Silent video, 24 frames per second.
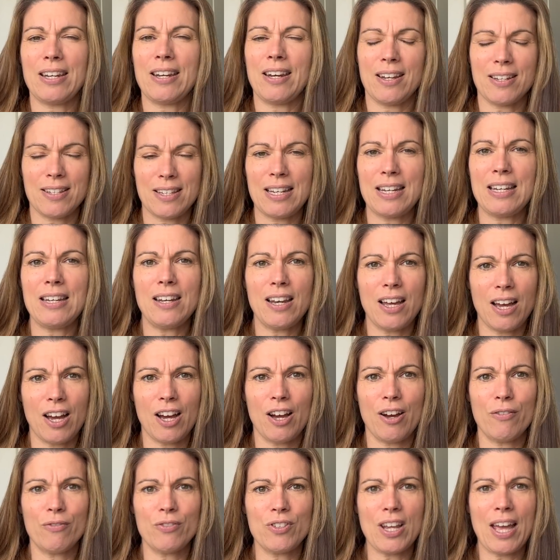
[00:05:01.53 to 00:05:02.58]
and utterly
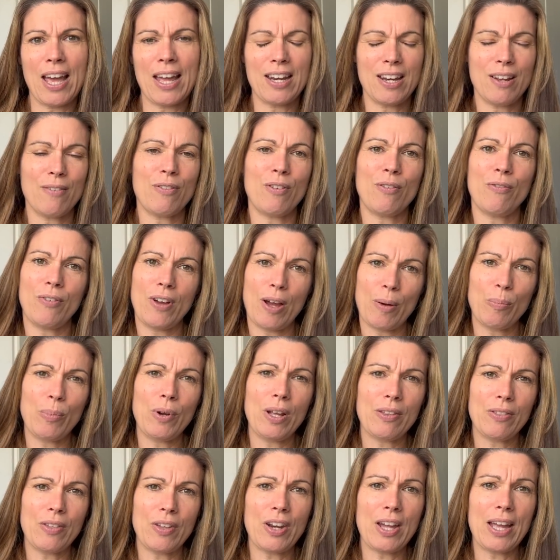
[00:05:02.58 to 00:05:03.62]
loved any of the
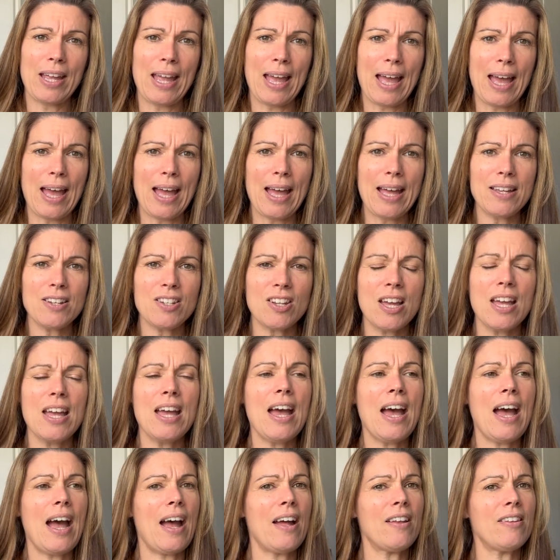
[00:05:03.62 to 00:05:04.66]
fabric that I had.
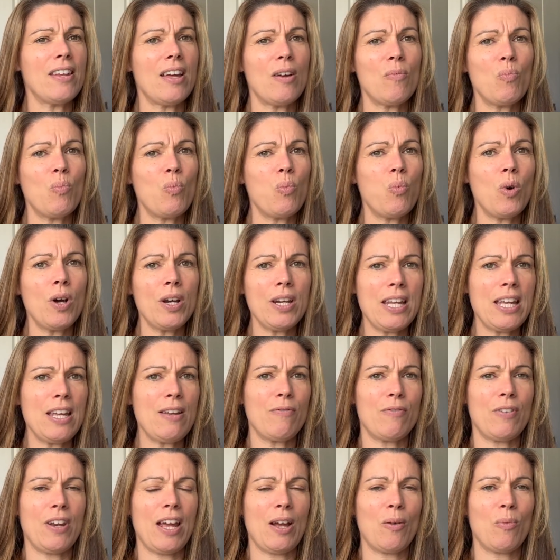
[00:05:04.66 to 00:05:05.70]
And then one
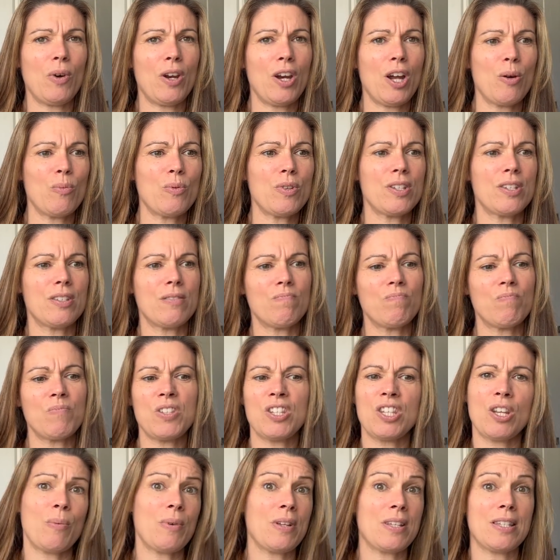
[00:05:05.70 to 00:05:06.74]
evening when I was
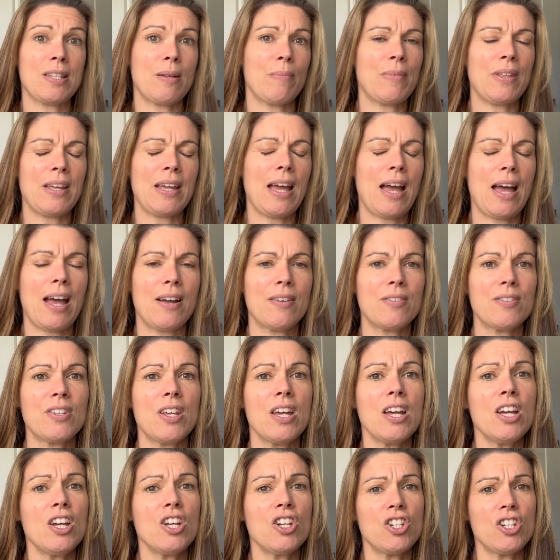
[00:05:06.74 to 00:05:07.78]
sewing something else,
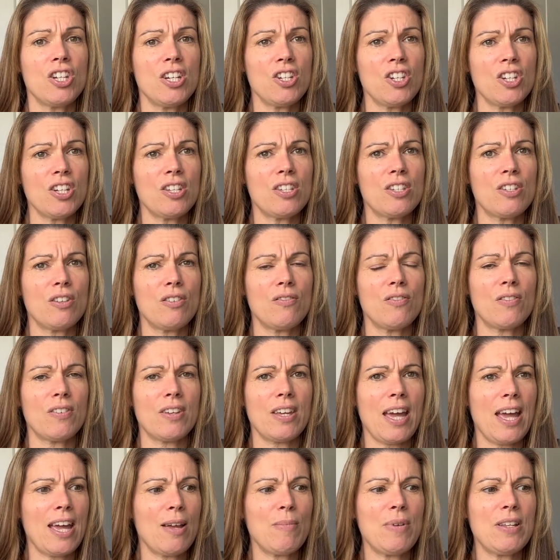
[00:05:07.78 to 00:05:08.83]
she just sort of
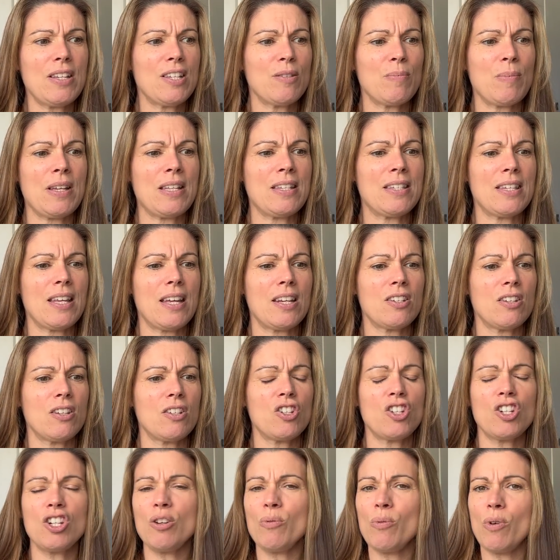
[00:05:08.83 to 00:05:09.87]
came into me and said,
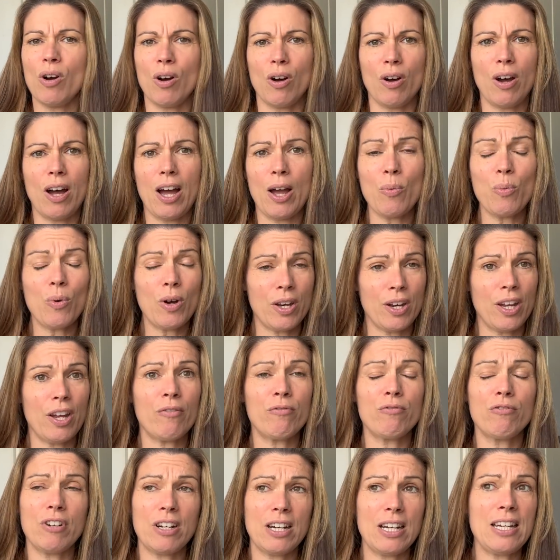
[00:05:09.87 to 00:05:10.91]
do you know what? I want a
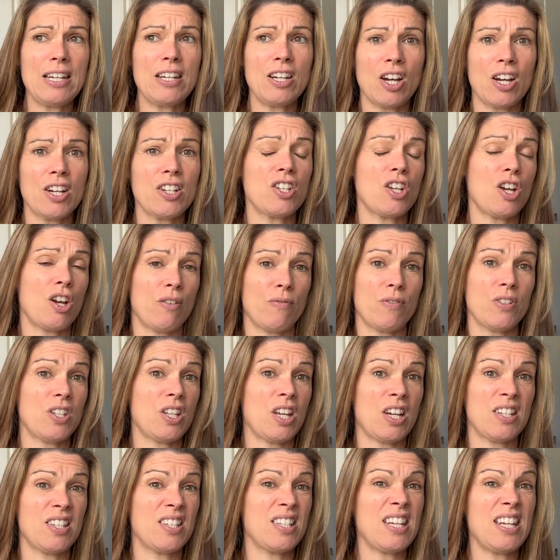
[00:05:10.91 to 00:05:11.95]
really nice
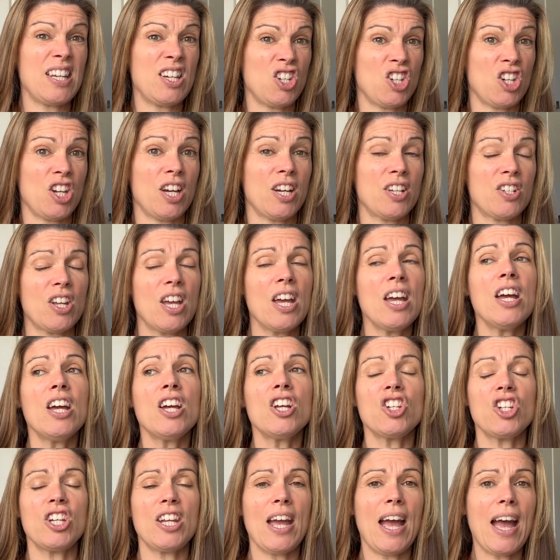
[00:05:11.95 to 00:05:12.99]
oversized t-shirt.
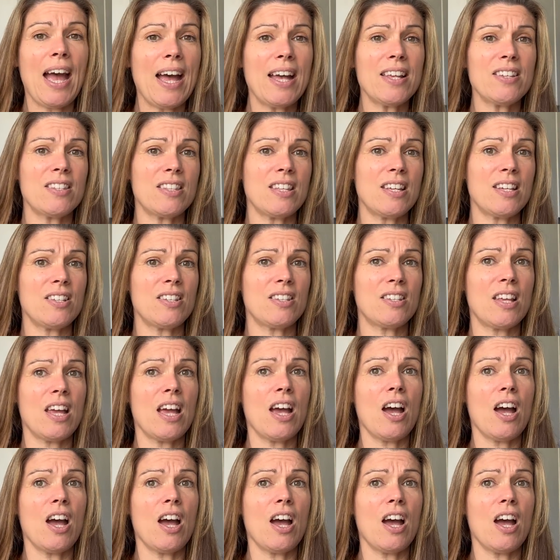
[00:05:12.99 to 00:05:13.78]
She has this